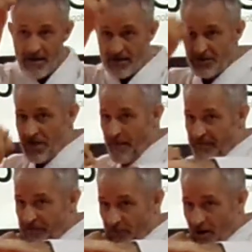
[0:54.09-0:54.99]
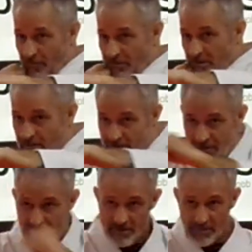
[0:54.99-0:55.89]
chop the throat,
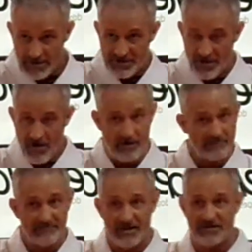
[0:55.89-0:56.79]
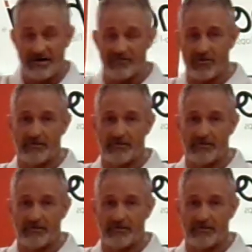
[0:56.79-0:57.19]
punch the heart. Very straightforward.